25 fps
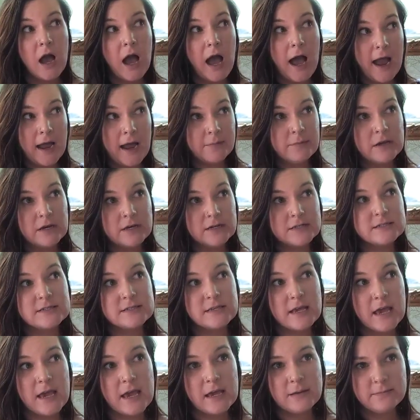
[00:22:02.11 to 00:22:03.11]
I'm going to
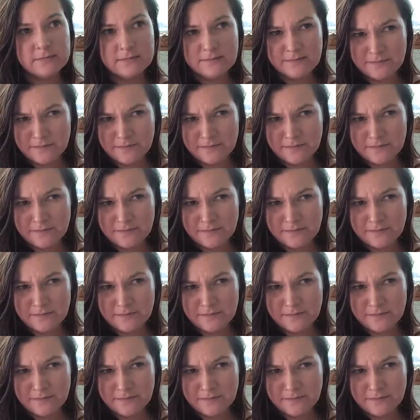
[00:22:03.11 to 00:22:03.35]
say